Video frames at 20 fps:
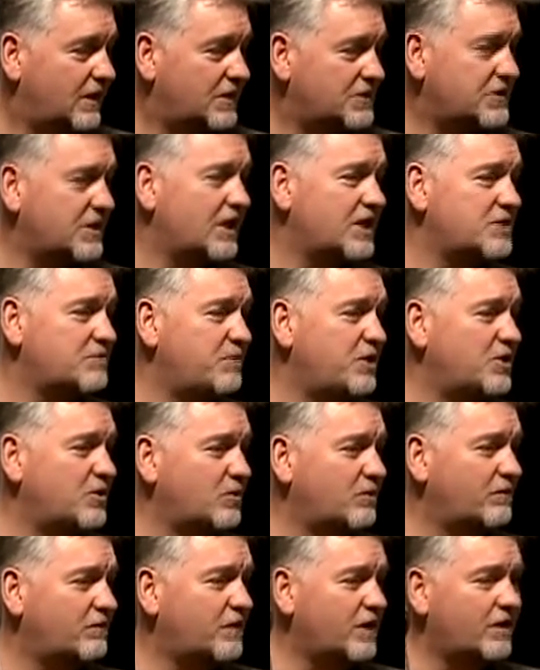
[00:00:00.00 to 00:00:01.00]
I said, I speak
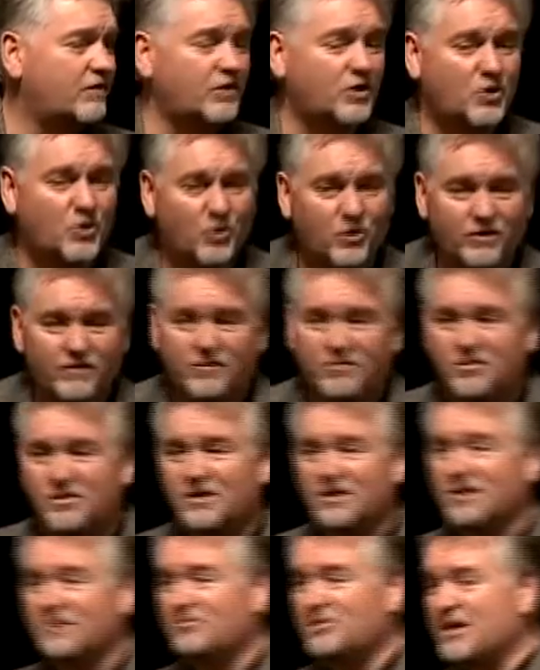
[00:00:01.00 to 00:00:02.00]
to in front of
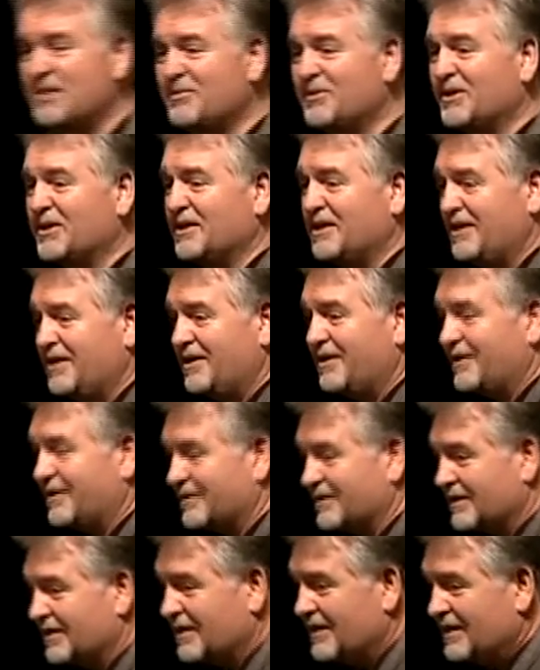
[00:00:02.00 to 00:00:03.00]
250,000 people a
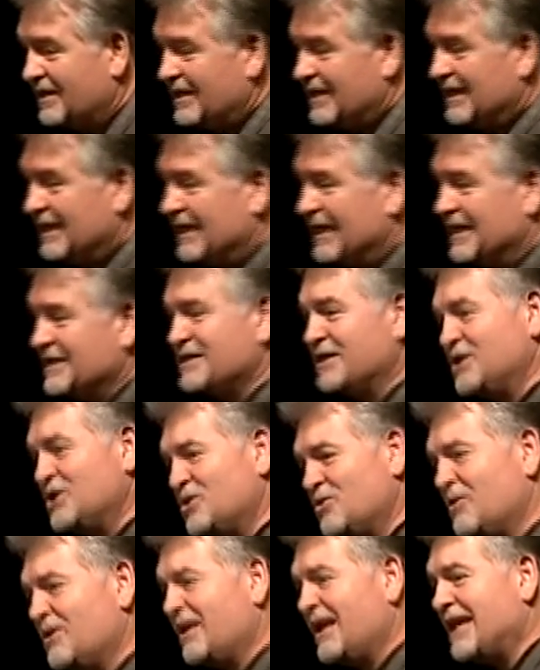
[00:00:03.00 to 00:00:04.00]
year. I said,
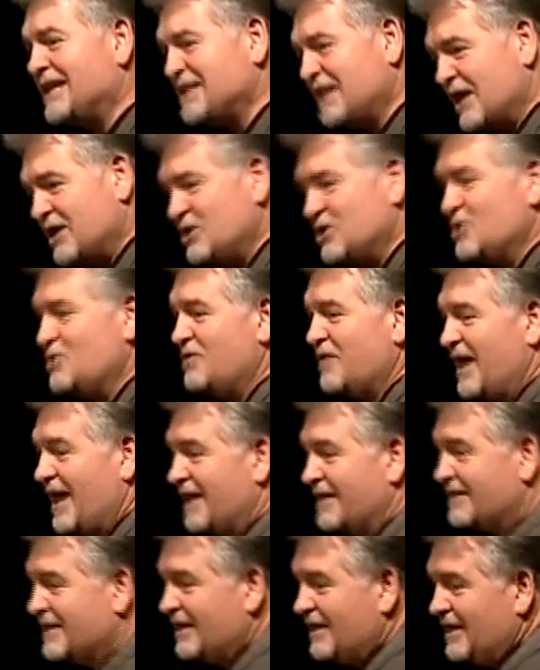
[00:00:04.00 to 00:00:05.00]
do you realize I do
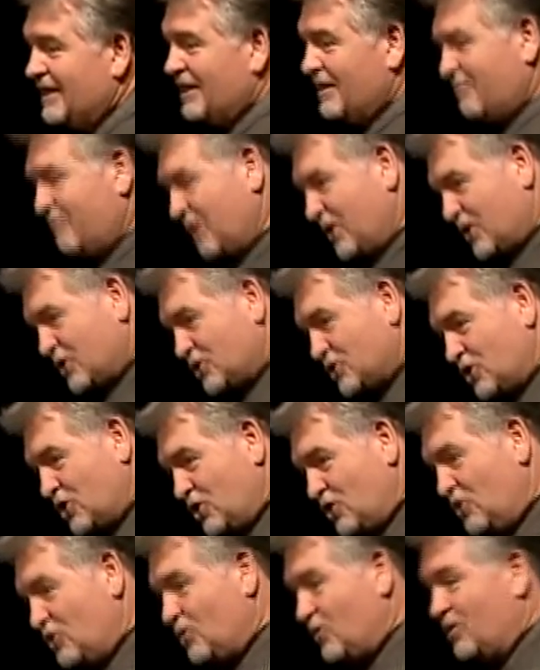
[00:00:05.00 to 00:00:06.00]
that because
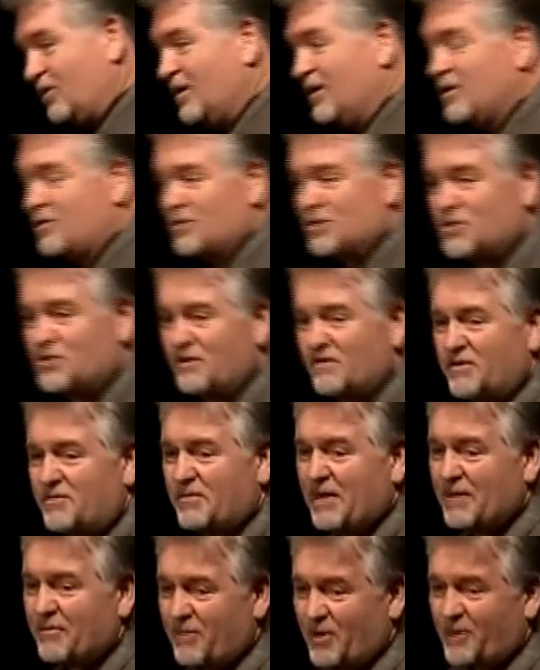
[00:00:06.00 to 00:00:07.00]
you were
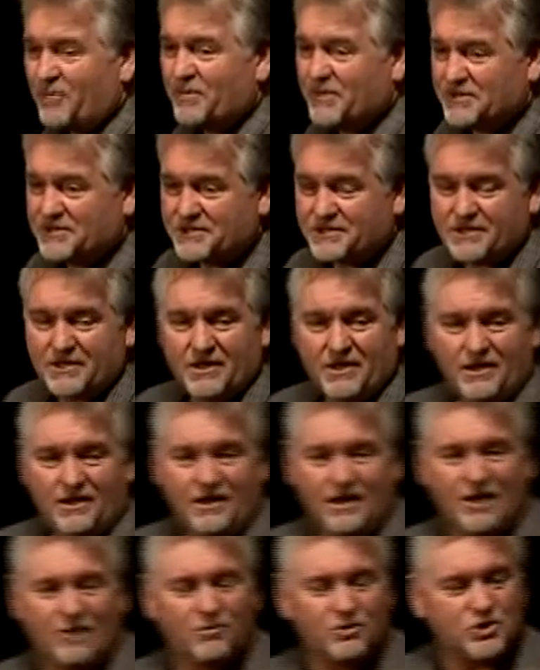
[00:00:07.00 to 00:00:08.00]
driven by purpose,
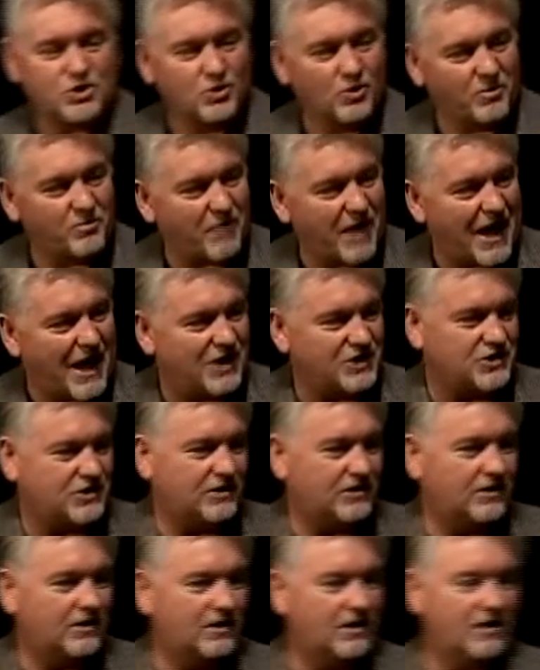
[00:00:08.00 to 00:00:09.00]
and it was your
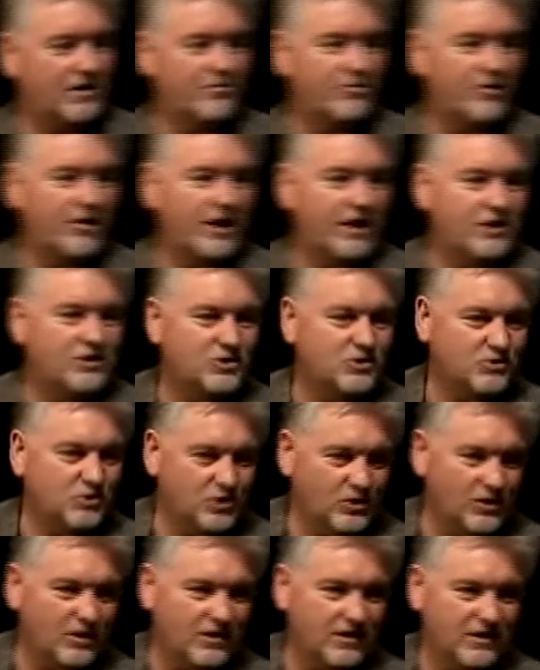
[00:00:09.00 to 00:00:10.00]
passion and the pride you
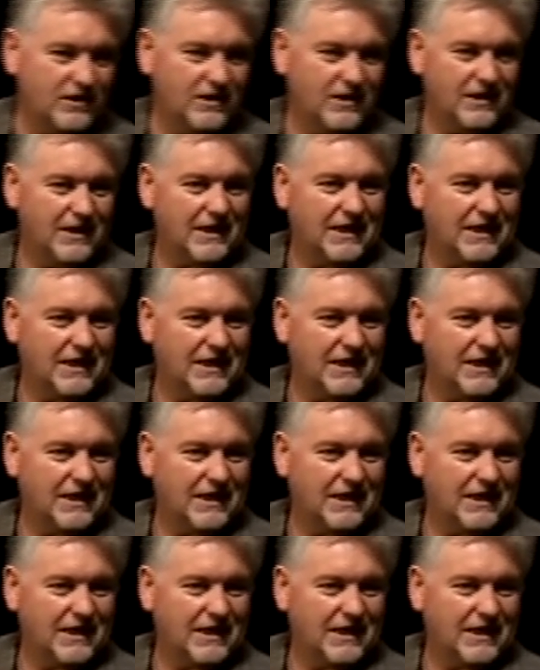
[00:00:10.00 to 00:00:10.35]
took.